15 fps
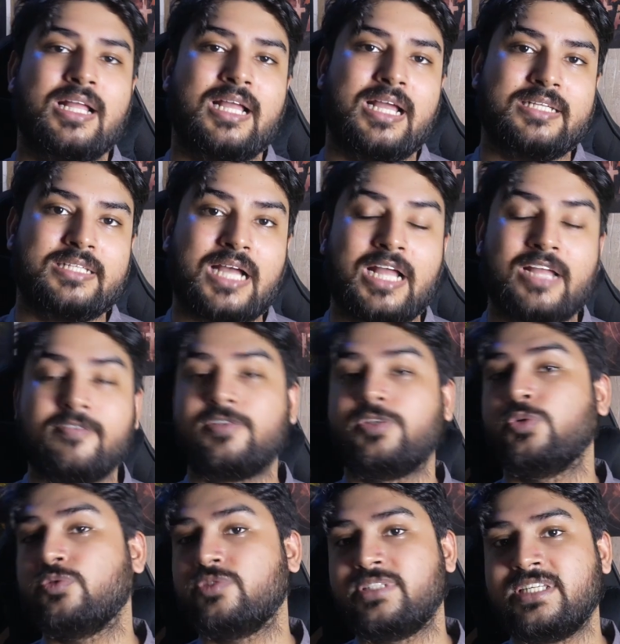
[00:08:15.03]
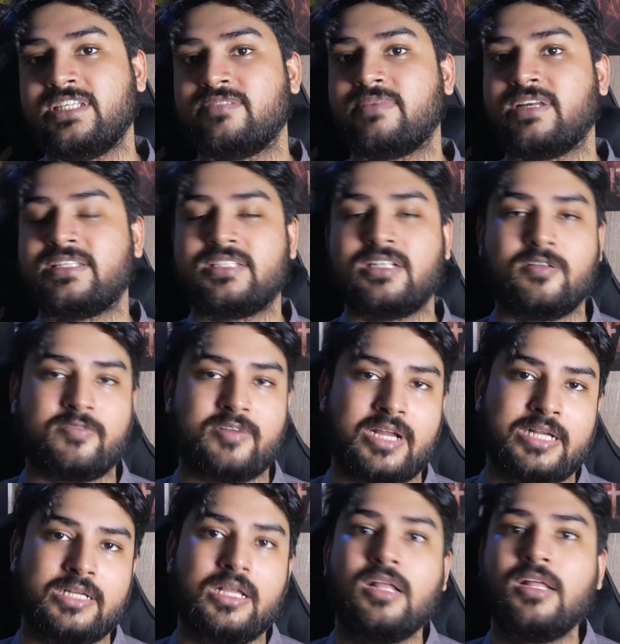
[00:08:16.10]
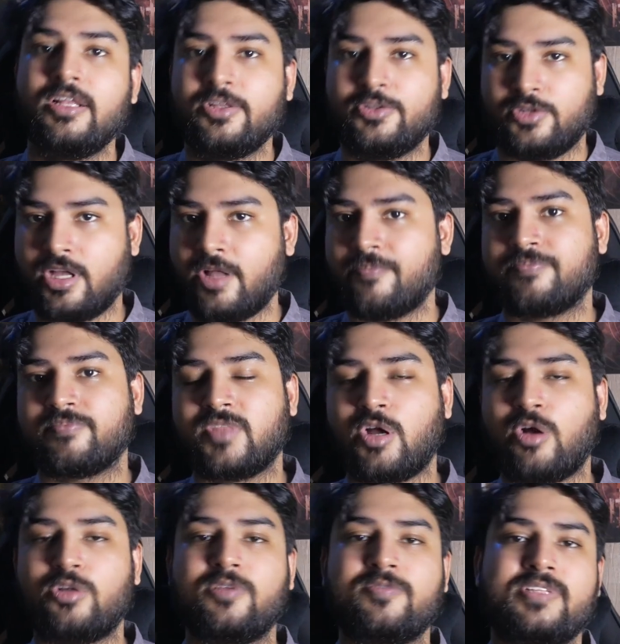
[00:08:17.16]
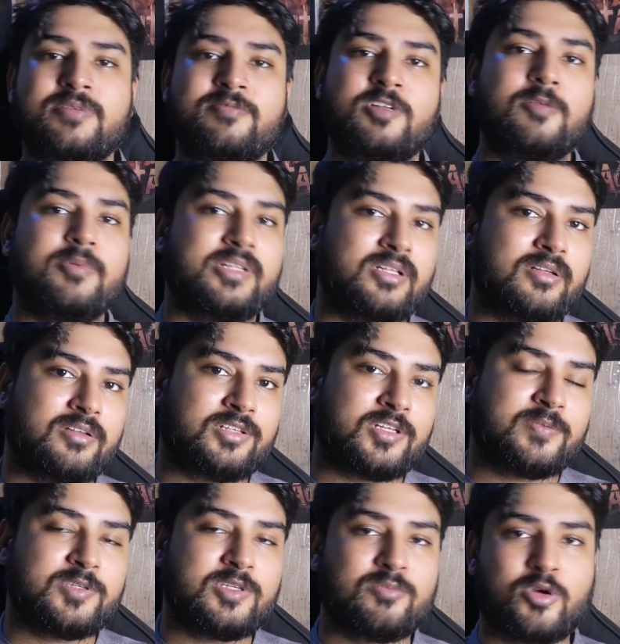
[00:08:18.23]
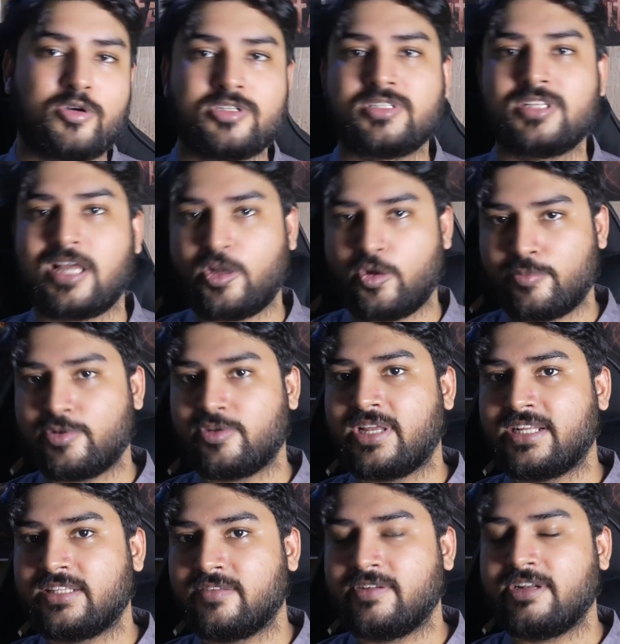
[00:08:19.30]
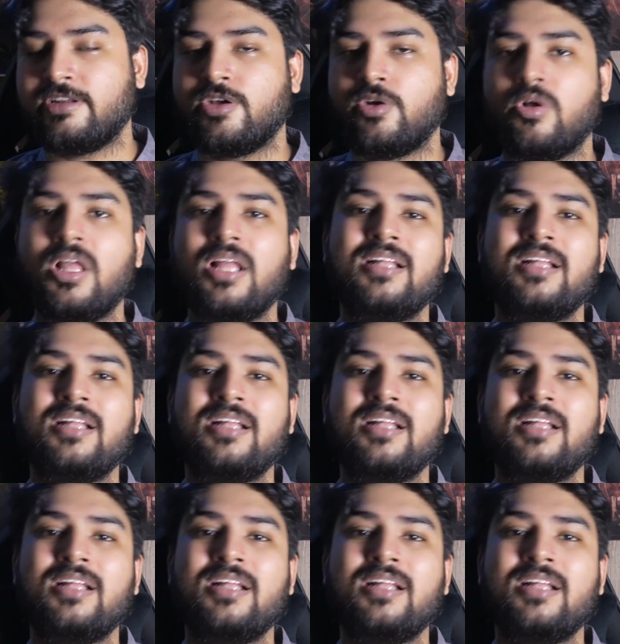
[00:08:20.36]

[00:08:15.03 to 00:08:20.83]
And I have used these myself, right? So yeah, all of them will be in the description box. I hope you liked the video.